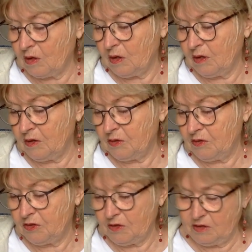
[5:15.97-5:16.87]

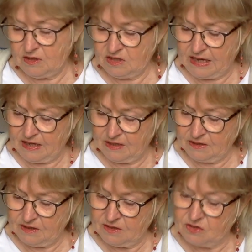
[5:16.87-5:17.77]
and the
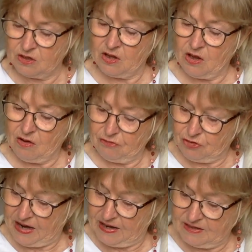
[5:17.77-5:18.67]
second is
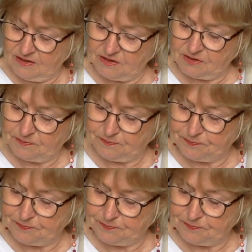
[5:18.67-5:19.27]
friends.